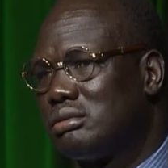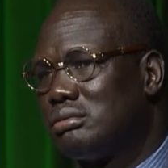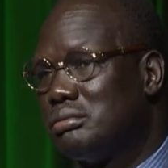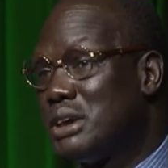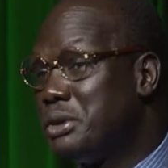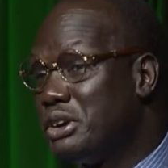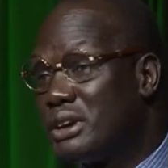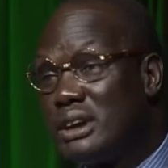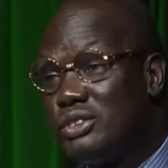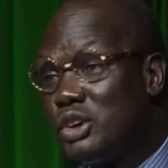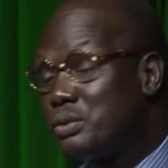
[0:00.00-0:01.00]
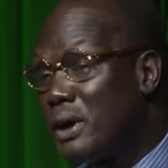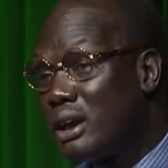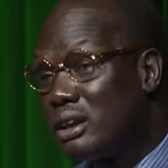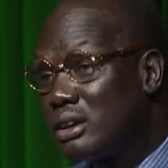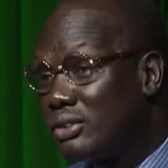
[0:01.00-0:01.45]
Maybe you get those
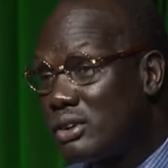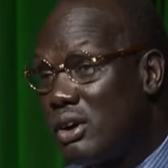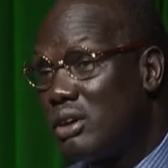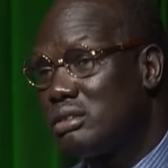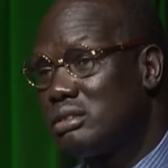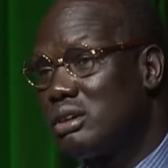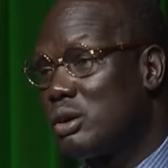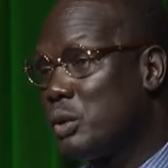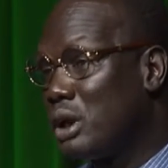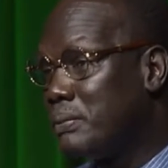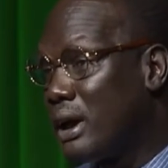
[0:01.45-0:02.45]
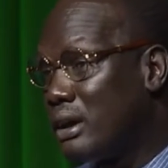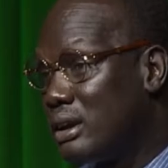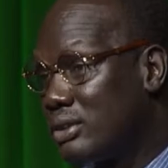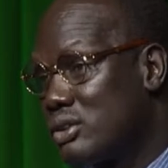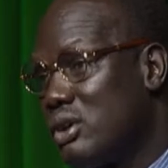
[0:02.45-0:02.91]
parents has gone, or one parent
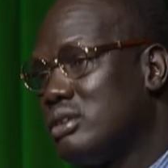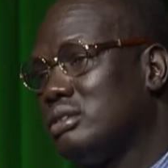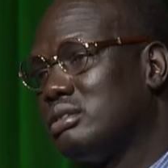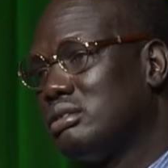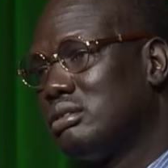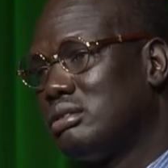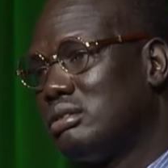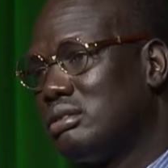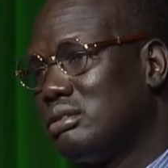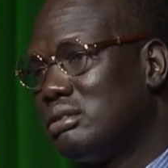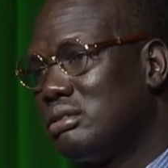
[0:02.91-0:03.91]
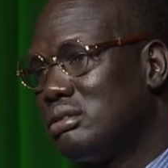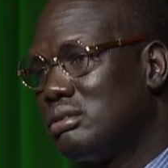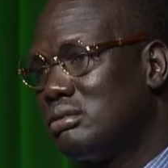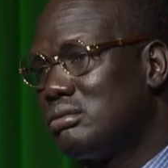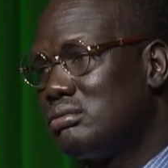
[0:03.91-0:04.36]
has gone.
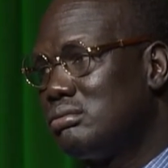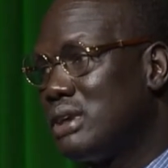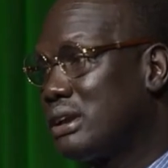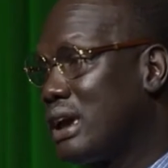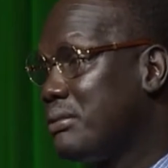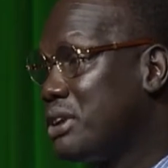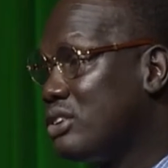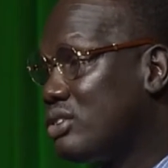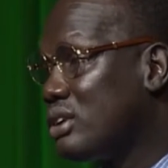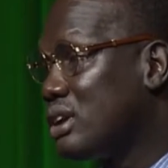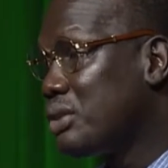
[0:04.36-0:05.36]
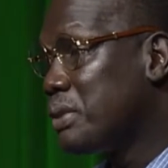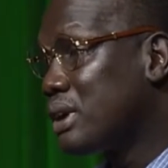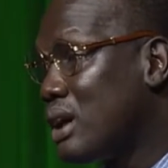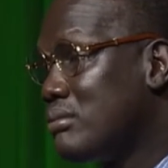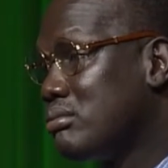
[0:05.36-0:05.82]
But Cabinet Church has
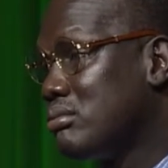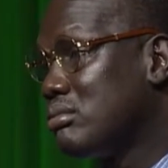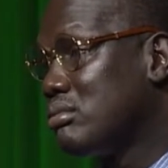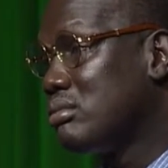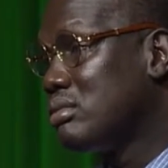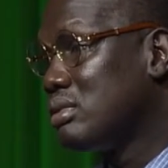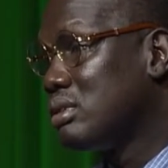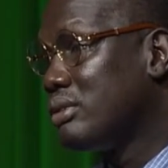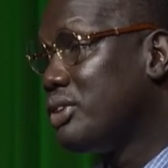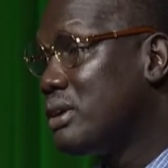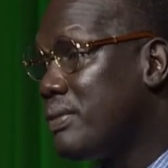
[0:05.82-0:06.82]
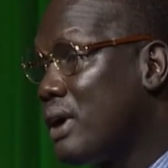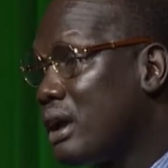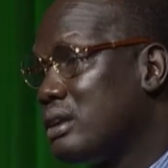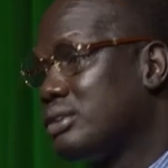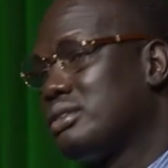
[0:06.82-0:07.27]
become their
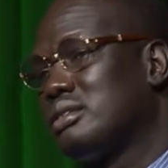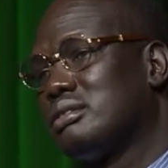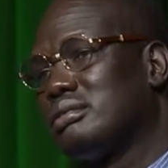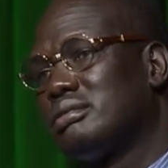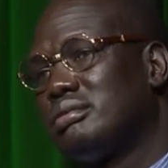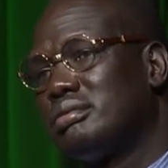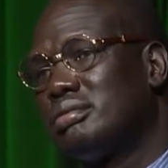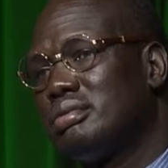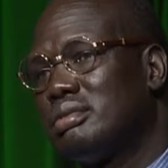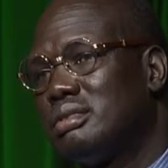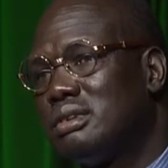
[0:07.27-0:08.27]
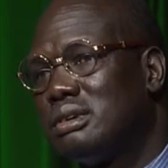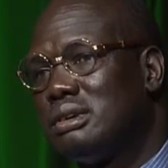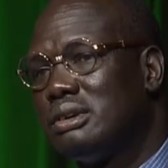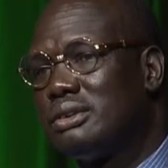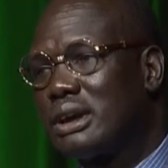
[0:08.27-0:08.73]
parents.
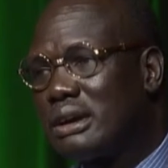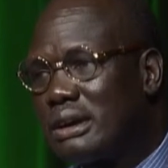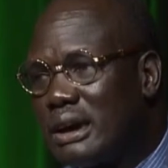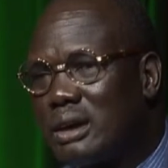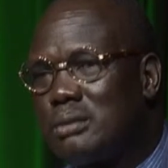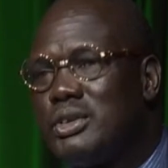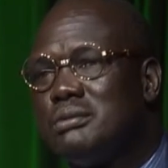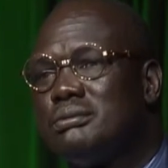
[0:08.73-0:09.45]
It's taking care of them.